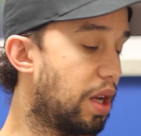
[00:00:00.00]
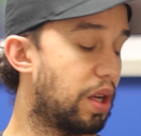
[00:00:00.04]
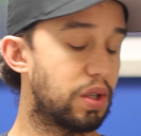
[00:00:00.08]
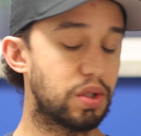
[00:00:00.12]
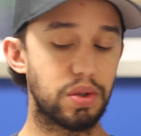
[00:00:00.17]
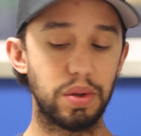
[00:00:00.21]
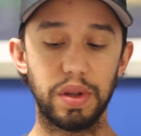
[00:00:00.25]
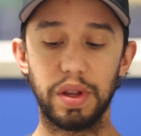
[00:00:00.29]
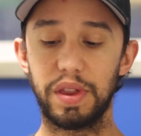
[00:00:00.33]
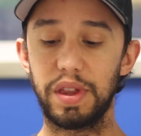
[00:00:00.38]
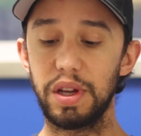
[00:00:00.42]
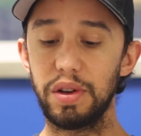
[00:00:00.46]

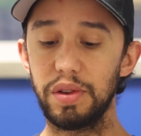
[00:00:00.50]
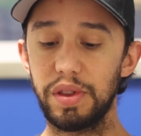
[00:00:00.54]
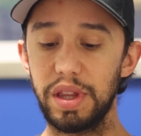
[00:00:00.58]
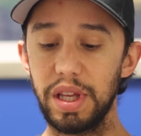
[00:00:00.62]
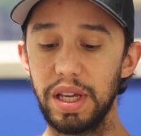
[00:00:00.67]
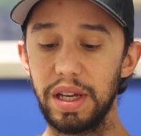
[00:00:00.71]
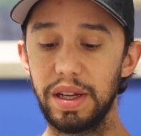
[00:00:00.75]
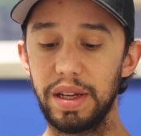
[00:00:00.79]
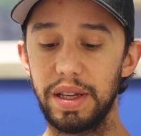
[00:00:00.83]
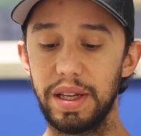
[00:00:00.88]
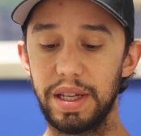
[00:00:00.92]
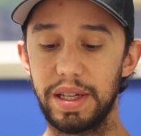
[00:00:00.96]
So the third
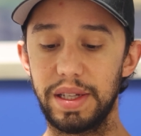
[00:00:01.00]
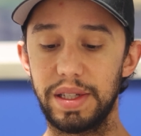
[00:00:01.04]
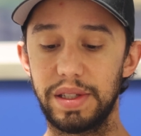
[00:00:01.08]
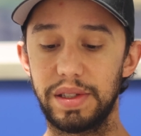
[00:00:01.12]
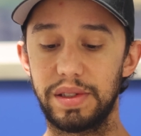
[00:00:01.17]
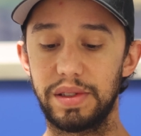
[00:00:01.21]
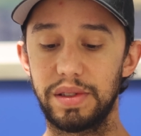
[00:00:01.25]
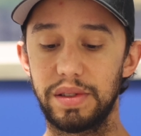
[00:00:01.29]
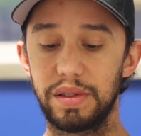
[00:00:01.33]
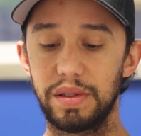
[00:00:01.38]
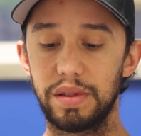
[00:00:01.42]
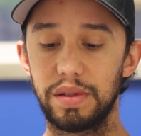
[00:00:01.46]
thing
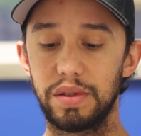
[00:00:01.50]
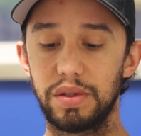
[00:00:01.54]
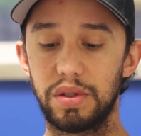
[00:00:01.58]
is,